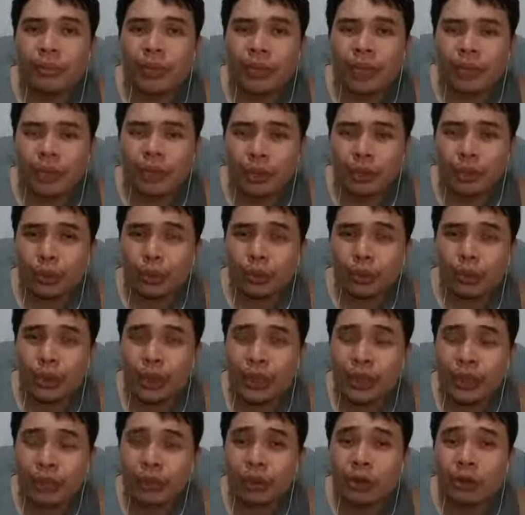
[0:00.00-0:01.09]
you
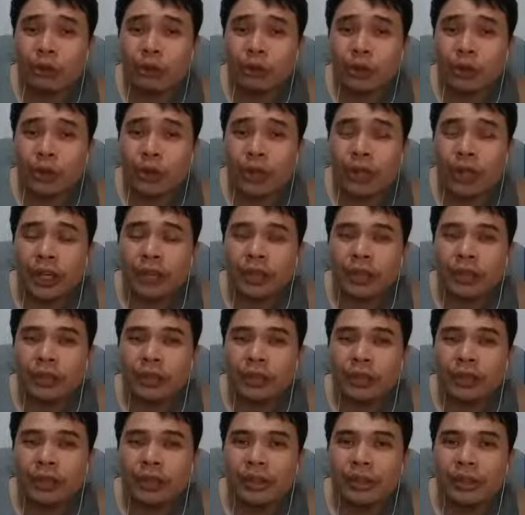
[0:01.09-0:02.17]
try to avoid
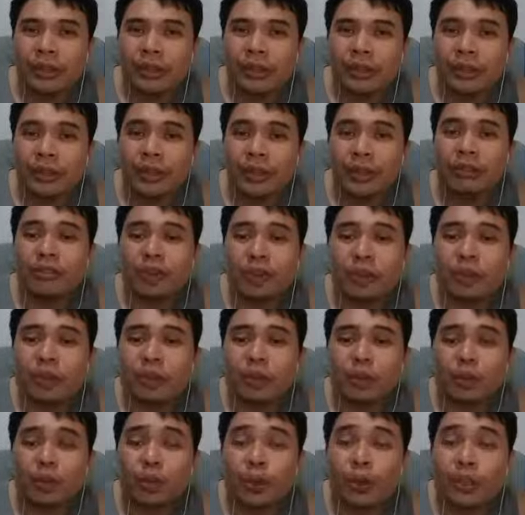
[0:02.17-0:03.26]
difficult
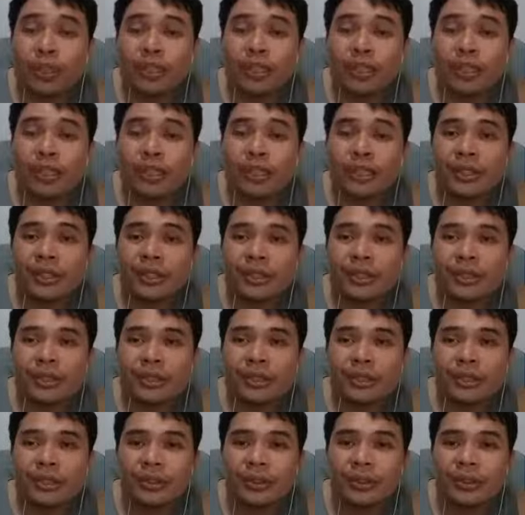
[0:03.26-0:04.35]
words.
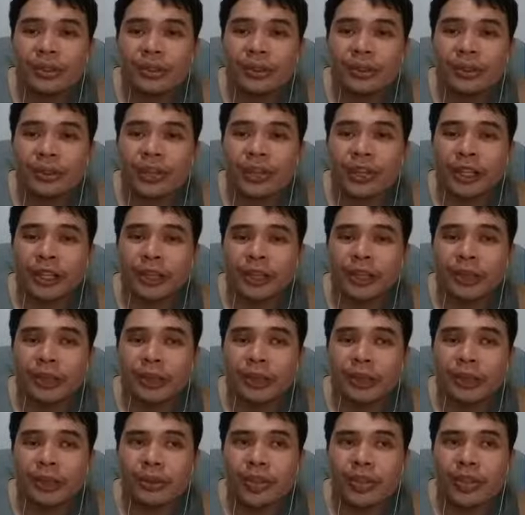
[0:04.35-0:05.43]
Okay,
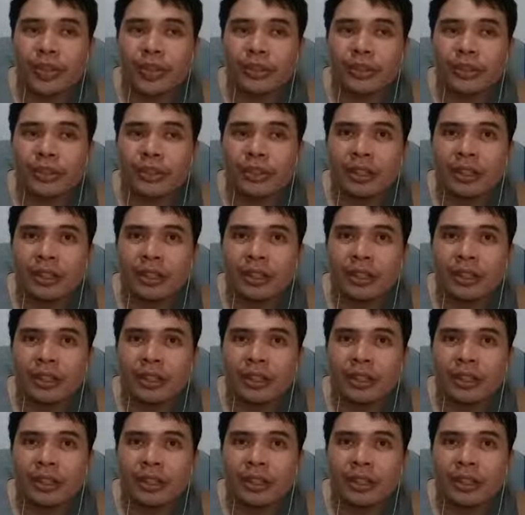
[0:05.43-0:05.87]
so like